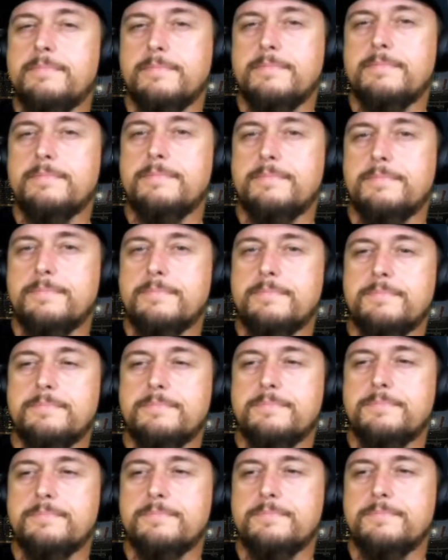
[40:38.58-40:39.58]

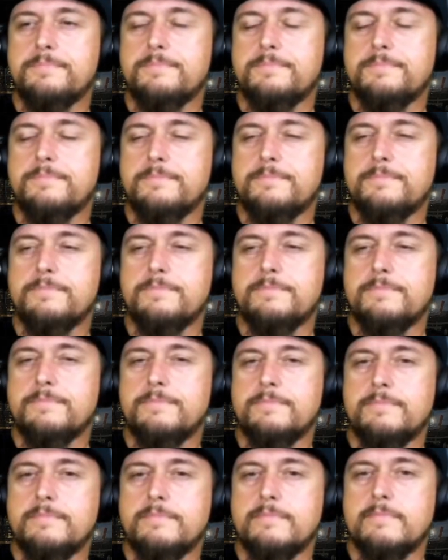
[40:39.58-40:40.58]

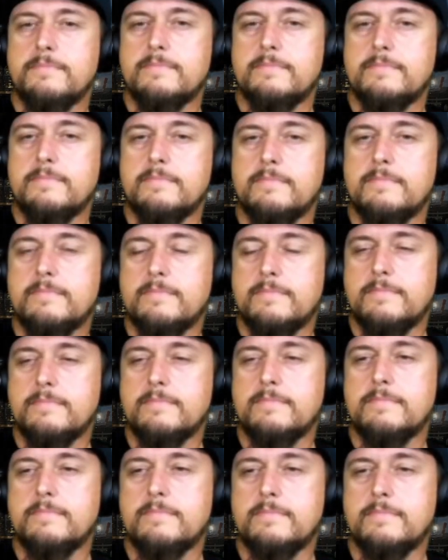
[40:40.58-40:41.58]

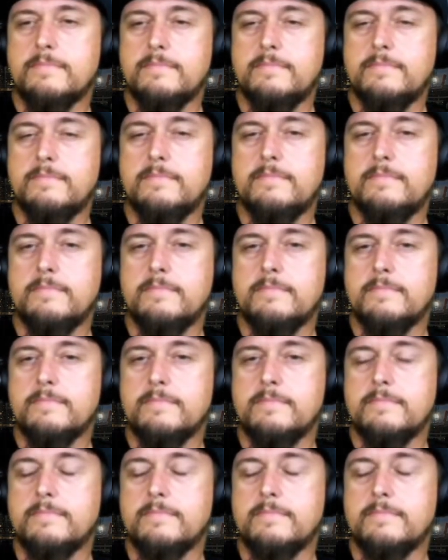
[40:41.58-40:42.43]
The person shown says nothing.